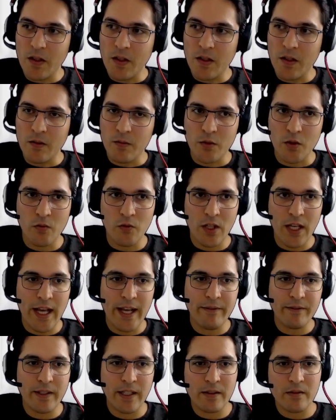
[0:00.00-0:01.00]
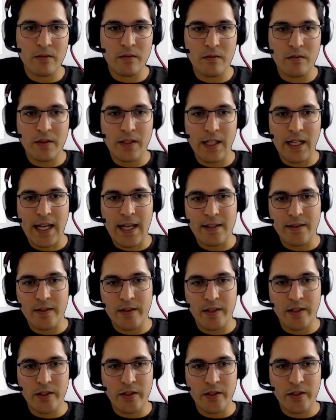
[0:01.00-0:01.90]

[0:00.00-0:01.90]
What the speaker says: So we have that class here.